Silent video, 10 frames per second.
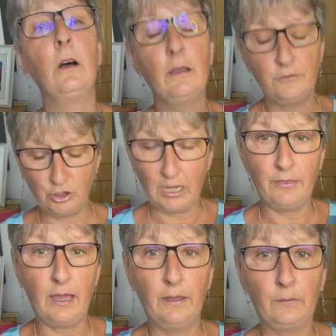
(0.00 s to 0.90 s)
I've shared
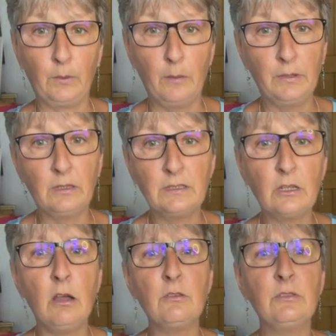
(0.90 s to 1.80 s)
that as well, because you
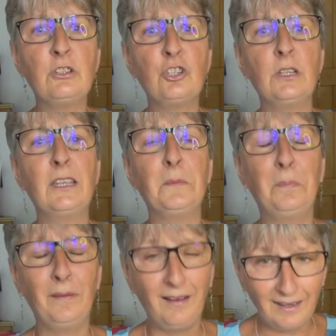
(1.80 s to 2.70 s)
can't do this journey
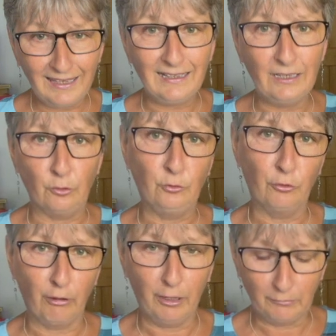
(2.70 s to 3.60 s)
completely on
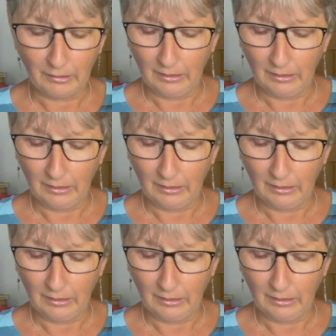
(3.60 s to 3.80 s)
your own.